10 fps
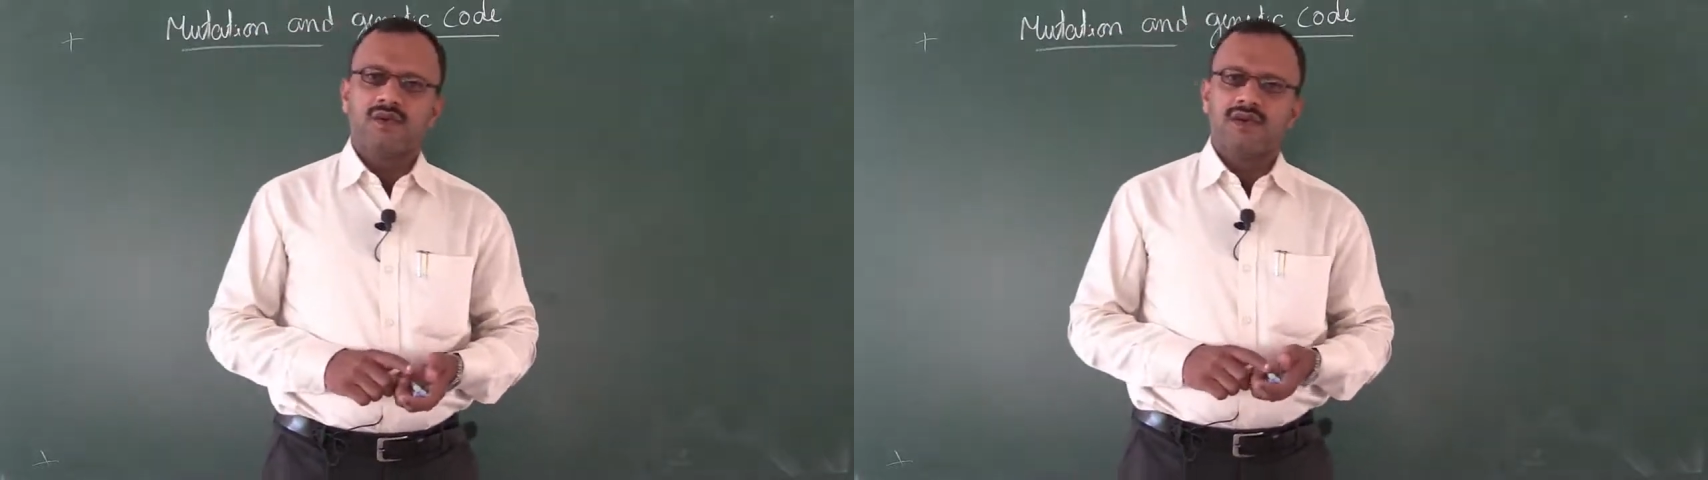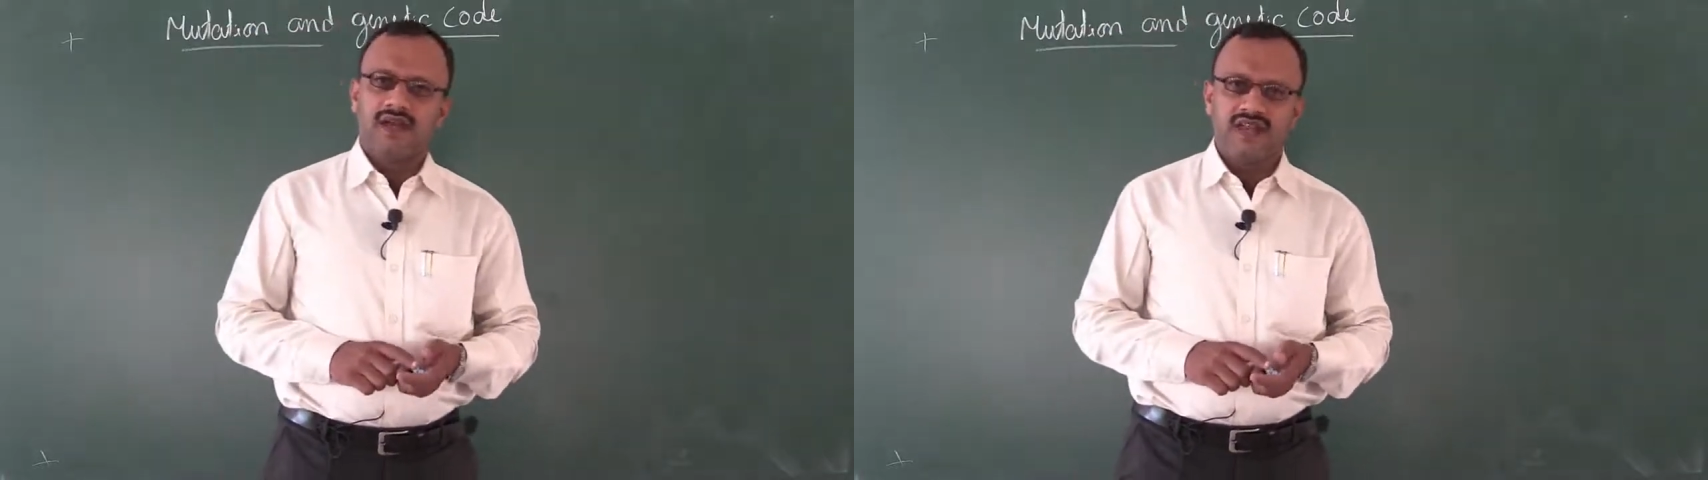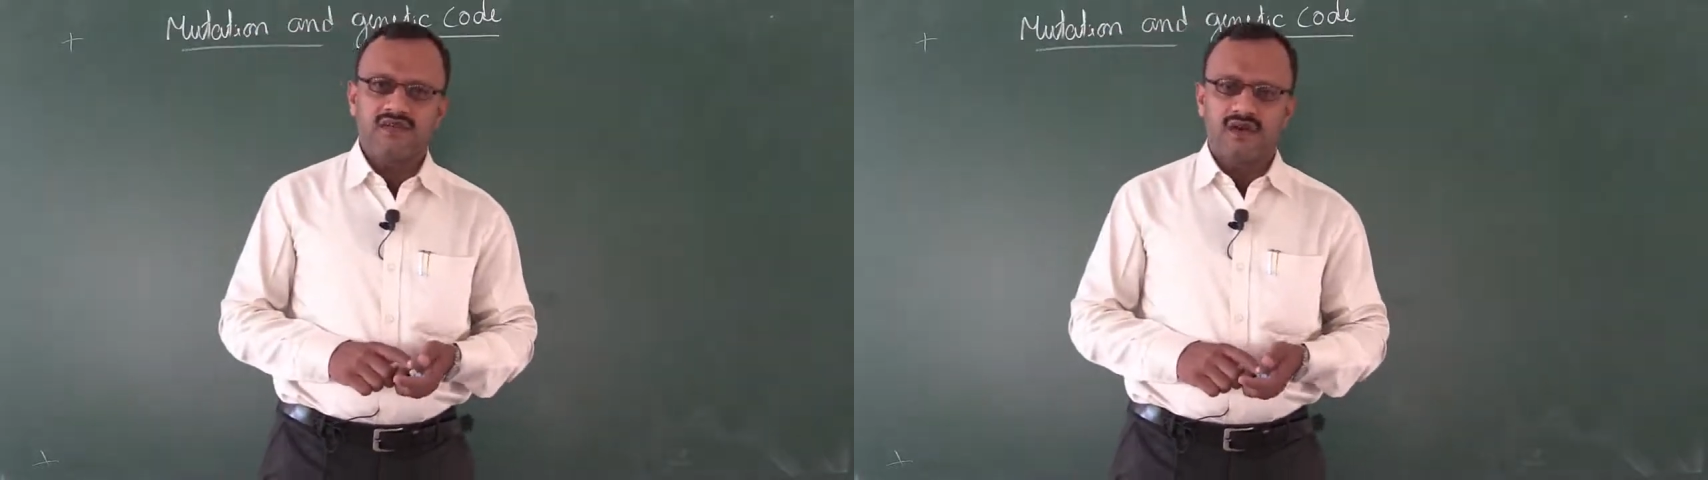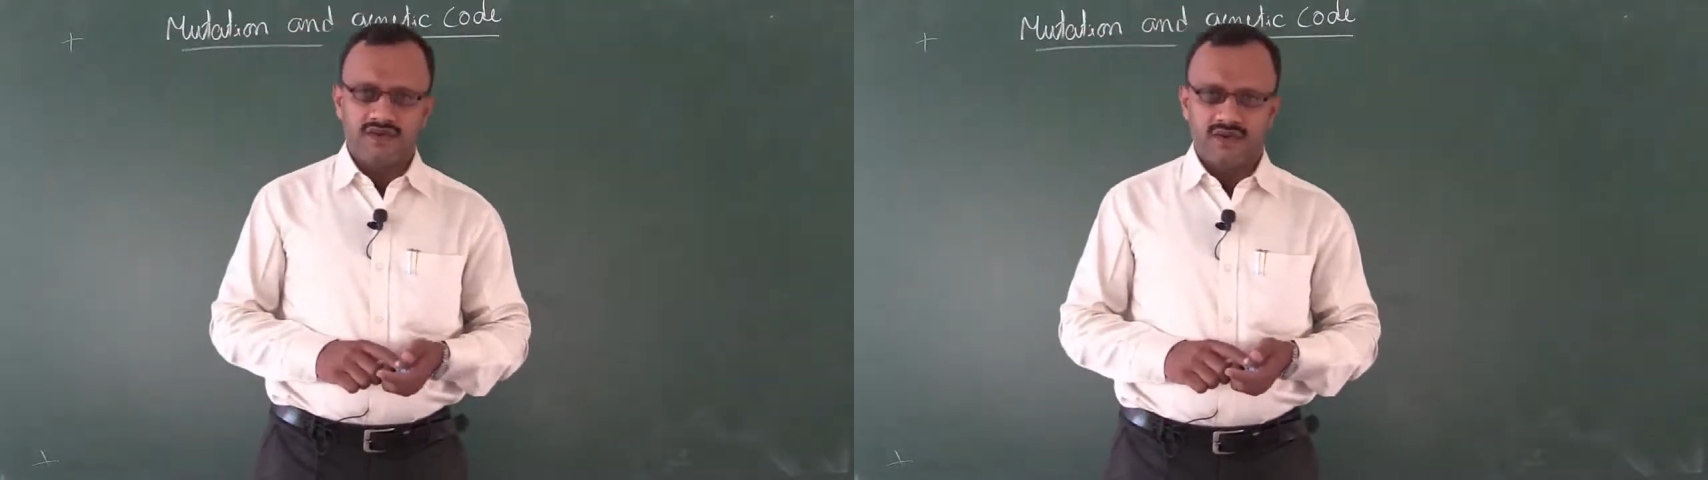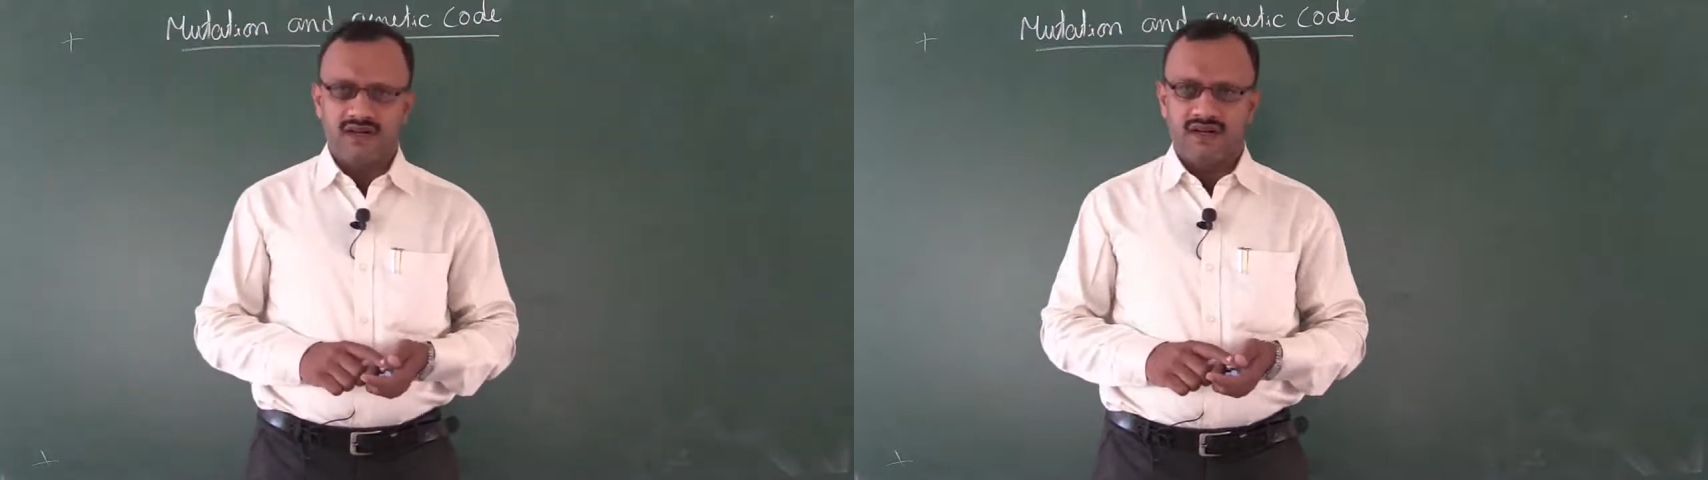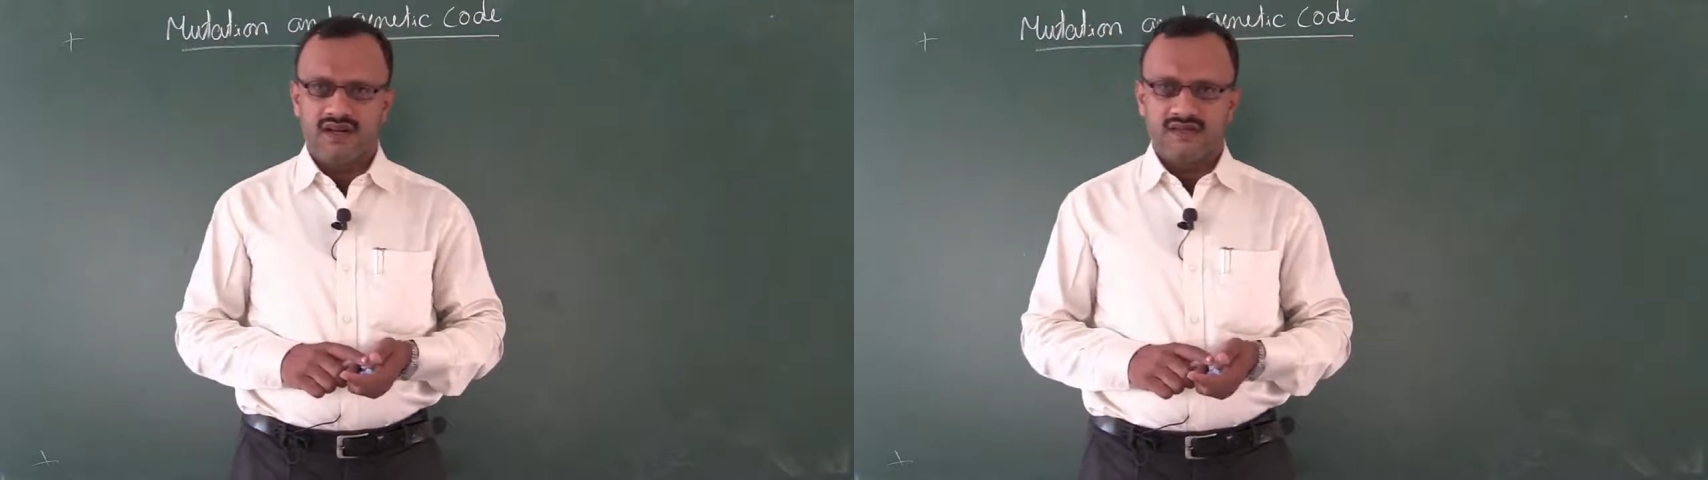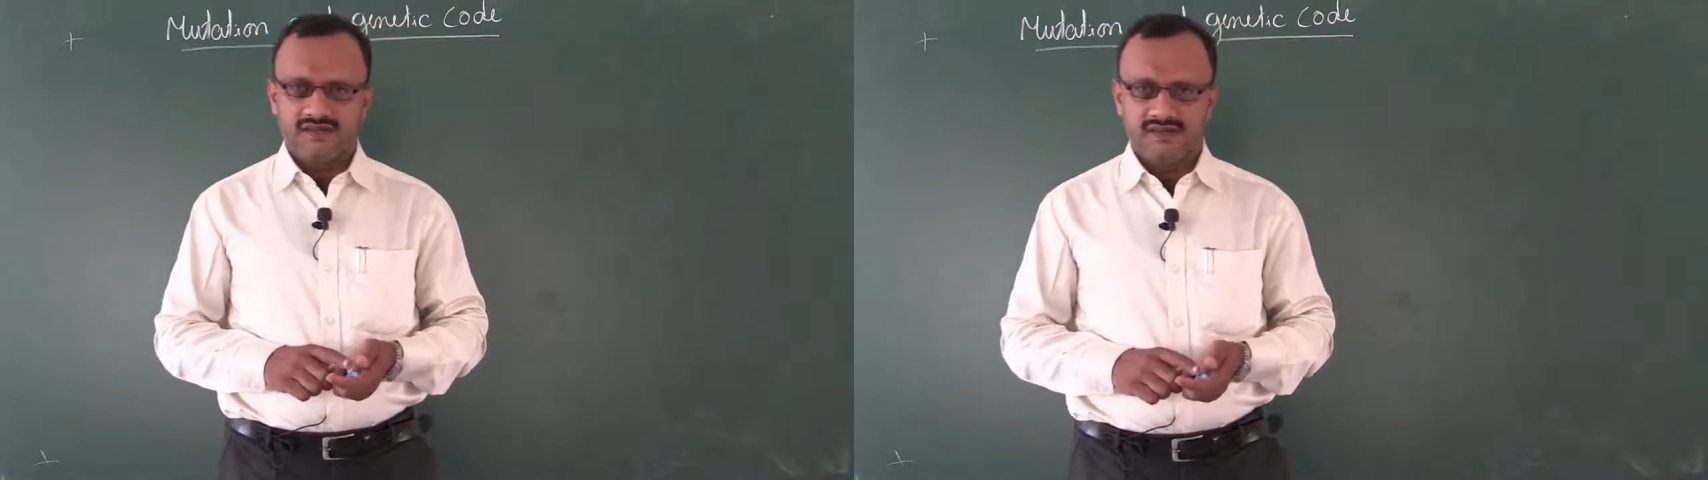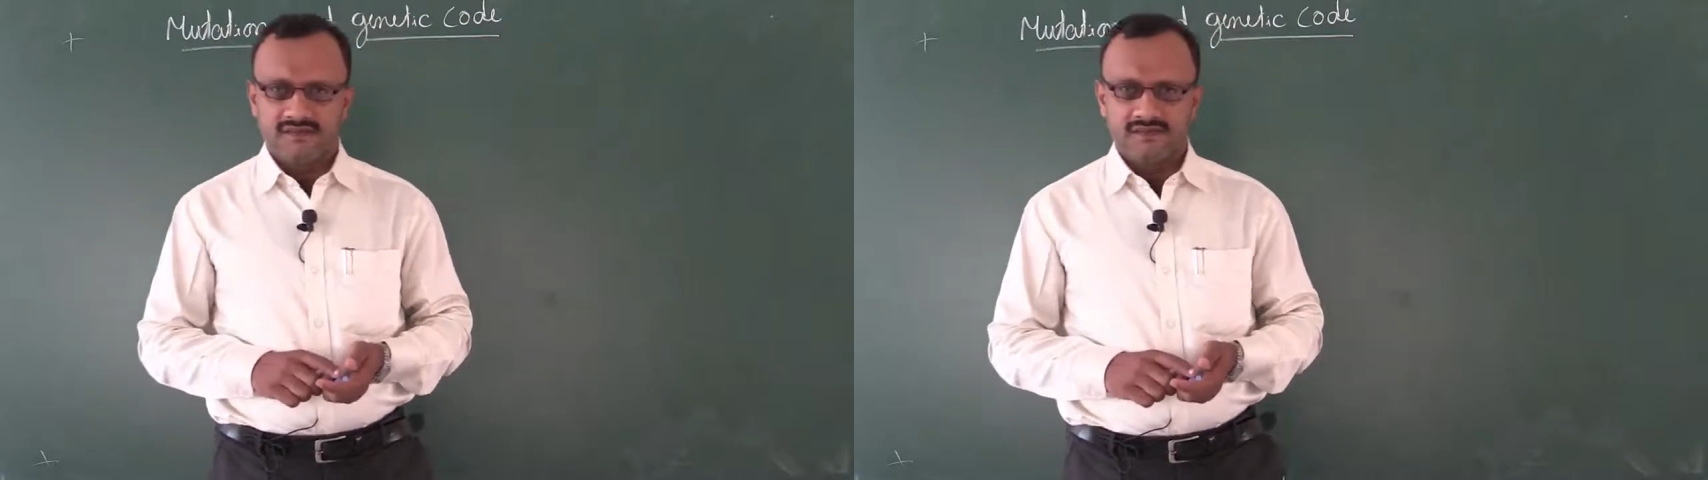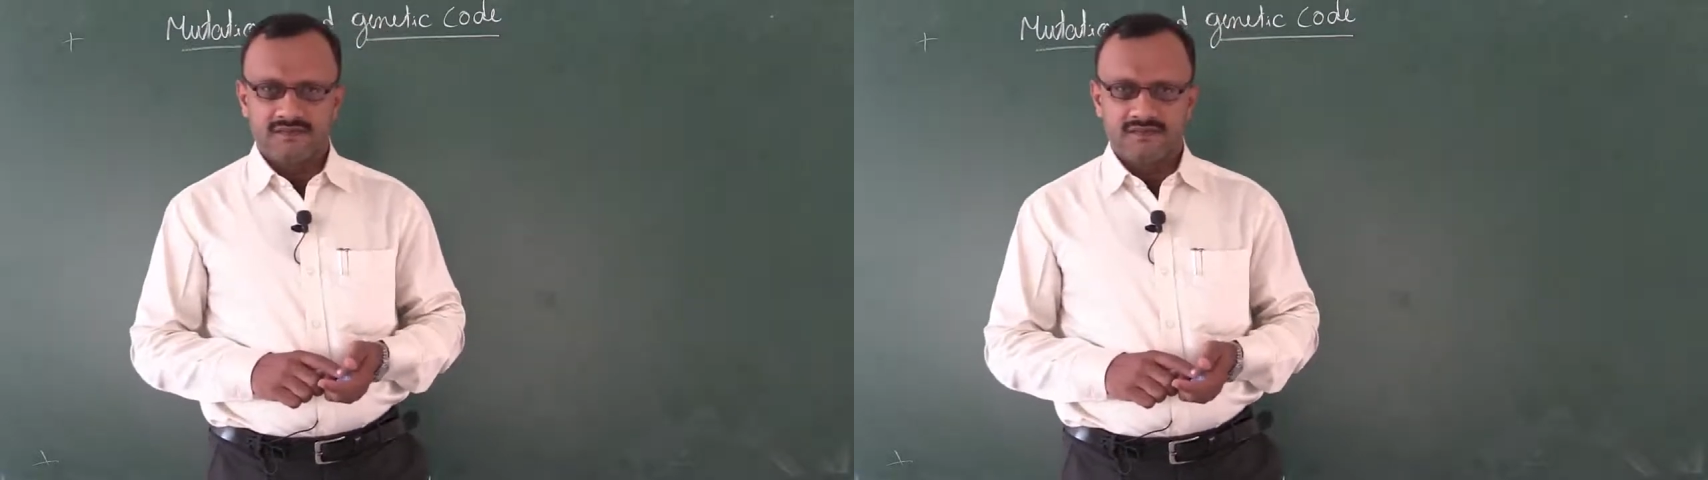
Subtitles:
8th virtual class,